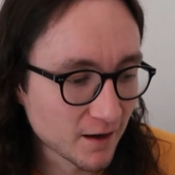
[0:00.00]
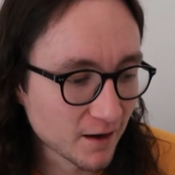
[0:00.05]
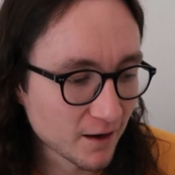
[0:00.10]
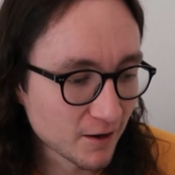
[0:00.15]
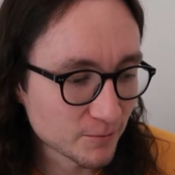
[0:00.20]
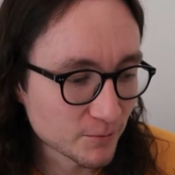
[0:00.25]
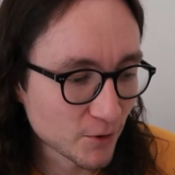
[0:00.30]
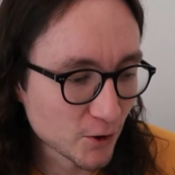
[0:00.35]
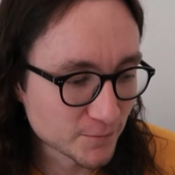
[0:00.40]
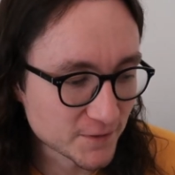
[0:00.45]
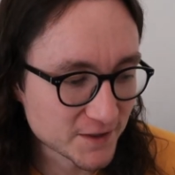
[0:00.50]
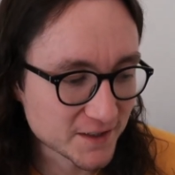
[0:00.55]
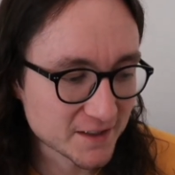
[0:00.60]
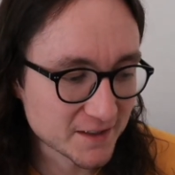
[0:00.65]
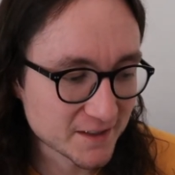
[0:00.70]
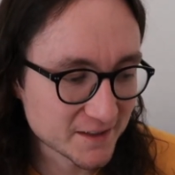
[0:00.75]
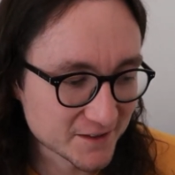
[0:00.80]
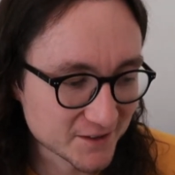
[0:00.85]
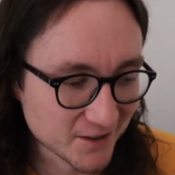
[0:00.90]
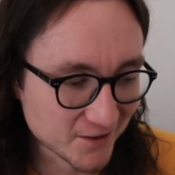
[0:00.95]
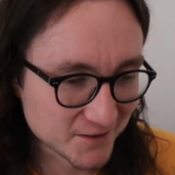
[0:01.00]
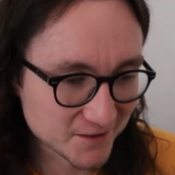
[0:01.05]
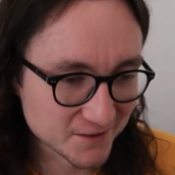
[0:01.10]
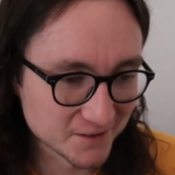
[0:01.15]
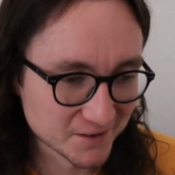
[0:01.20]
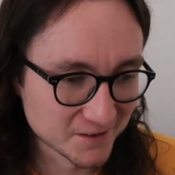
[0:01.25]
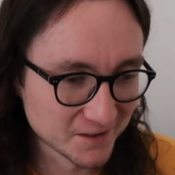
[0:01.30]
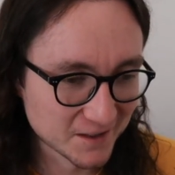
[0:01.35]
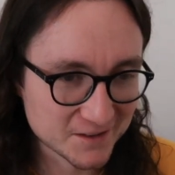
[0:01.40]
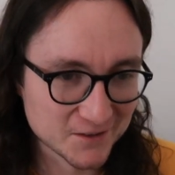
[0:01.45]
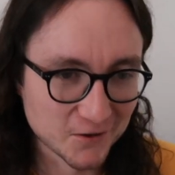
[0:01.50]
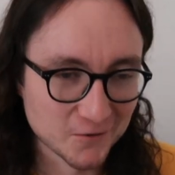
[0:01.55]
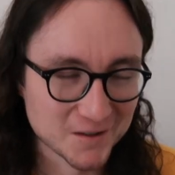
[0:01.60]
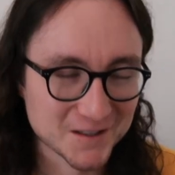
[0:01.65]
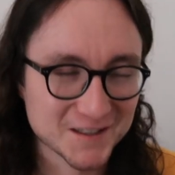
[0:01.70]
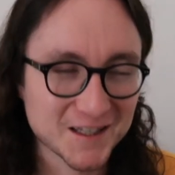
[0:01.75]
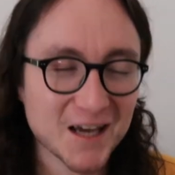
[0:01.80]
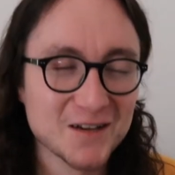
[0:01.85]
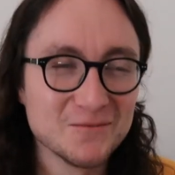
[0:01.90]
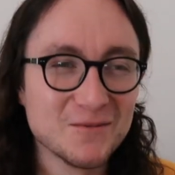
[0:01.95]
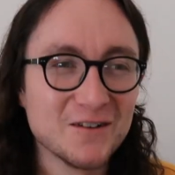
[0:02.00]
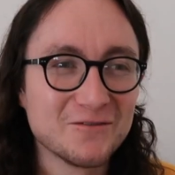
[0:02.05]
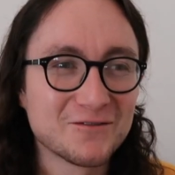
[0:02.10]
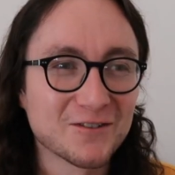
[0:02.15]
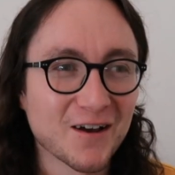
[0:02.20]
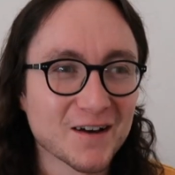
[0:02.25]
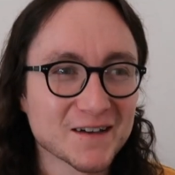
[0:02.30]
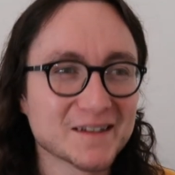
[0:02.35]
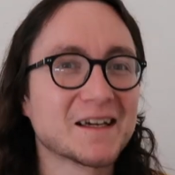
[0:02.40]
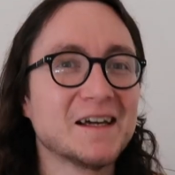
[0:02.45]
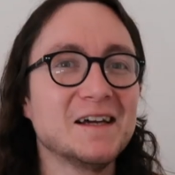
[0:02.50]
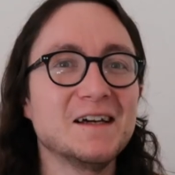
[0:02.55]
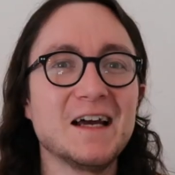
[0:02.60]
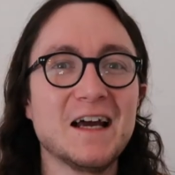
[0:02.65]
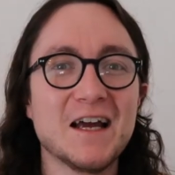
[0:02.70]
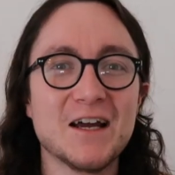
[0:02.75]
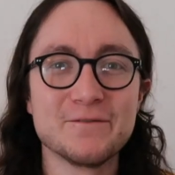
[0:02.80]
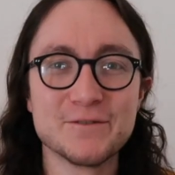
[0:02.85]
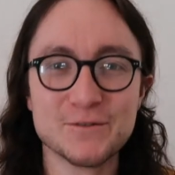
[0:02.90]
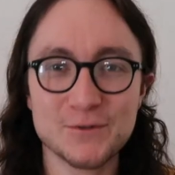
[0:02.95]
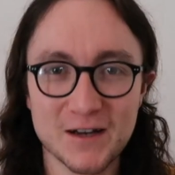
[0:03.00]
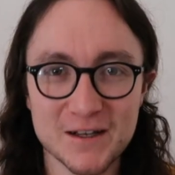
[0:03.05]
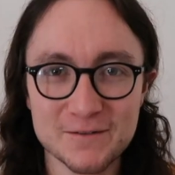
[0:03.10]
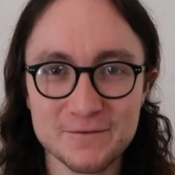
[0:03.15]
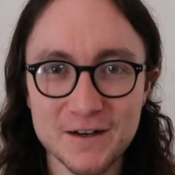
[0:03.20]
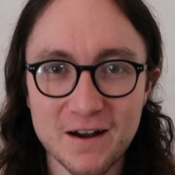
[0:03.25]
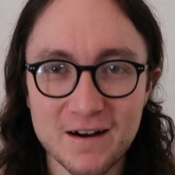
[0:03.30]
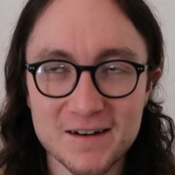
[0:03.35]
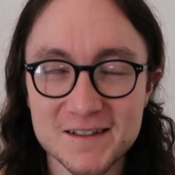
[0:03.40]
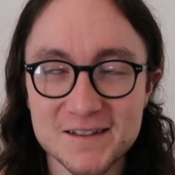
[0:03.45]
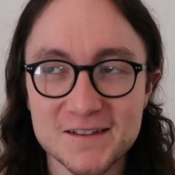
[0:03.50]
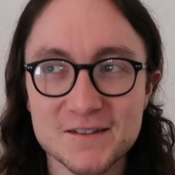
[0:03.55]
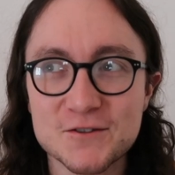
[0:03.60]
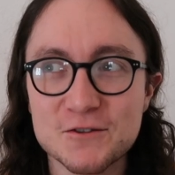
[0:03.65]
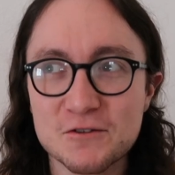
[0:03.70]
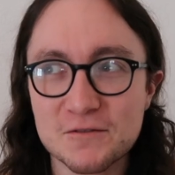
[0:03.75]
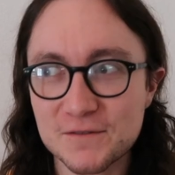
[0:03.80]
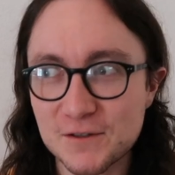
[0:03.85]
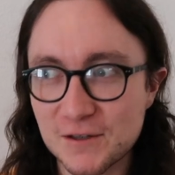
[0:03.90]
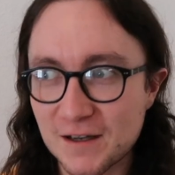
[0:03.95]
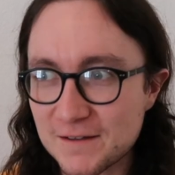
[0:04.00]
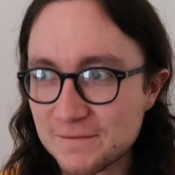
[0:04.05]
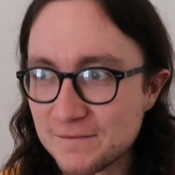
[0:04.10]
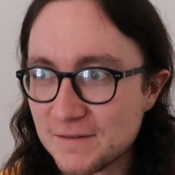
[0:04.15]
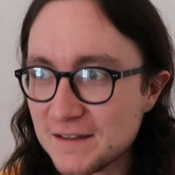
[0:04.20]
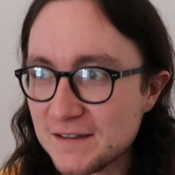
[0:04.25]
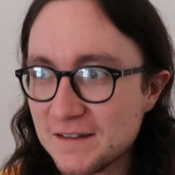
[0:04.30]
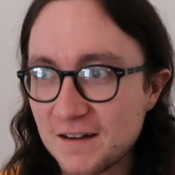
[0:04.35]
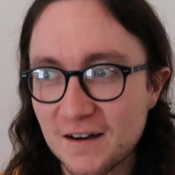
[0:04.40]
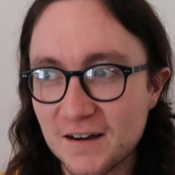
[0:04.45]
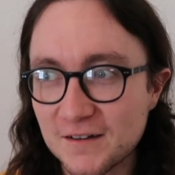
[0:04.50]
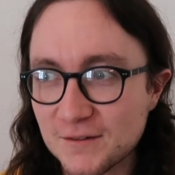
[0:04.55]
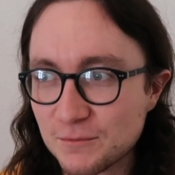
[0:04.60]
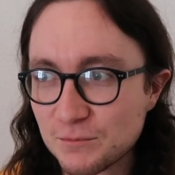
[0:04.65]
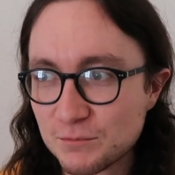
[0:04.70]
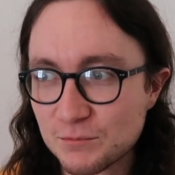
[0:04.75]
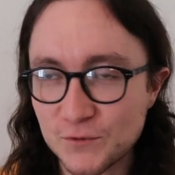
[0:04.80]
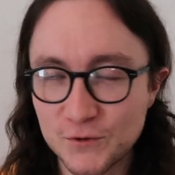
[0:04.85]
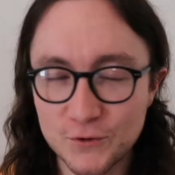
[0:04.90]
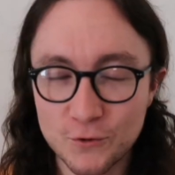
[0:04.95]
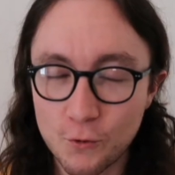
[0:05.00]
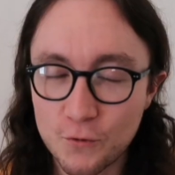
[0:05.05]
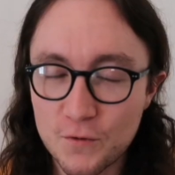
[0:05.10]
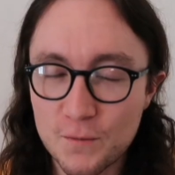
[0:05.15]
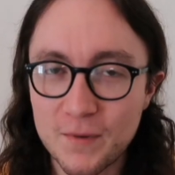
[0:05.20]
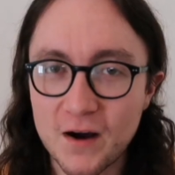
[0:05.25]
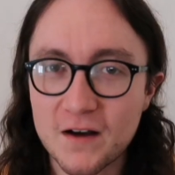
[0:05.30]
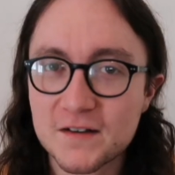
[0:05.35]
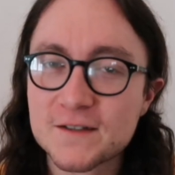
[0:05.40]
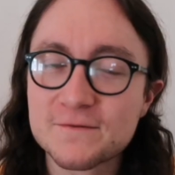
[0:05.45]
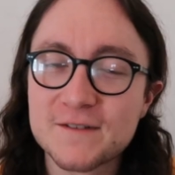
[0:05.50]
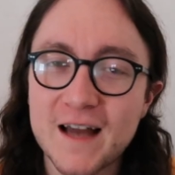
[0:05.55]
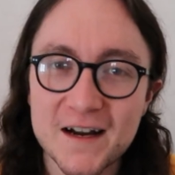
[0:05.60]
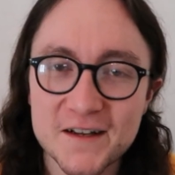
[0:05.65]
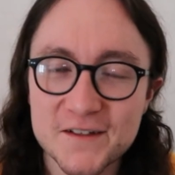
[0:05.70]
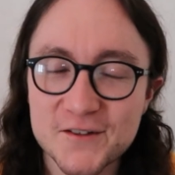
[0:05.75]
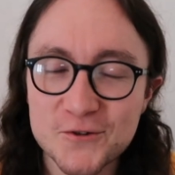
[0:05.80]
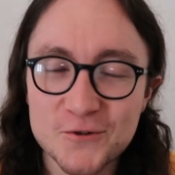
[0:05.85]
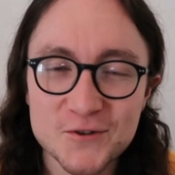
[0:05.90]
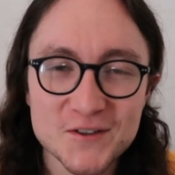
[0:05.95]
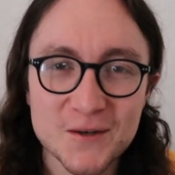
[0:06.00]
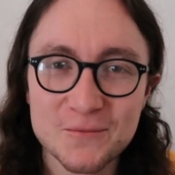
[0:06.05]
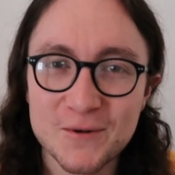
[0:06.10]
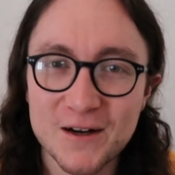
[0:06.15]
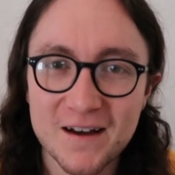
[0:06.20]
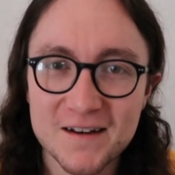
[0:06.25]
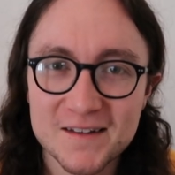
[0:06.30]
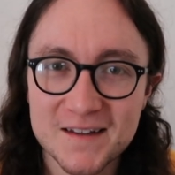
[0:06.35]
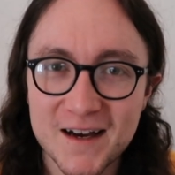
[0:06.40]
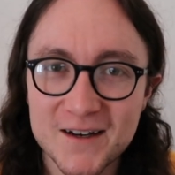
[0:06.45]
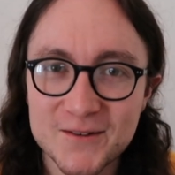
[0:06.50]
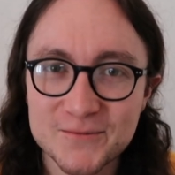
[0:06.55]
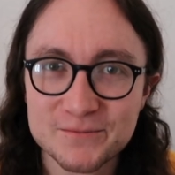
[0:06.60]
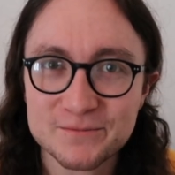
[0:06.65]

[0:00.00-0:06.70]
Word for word: Um, obviously, it doesn't, it's not the same if like, if you live in Iceland or if you live in uh, northern parts of Canada or somewhere like that.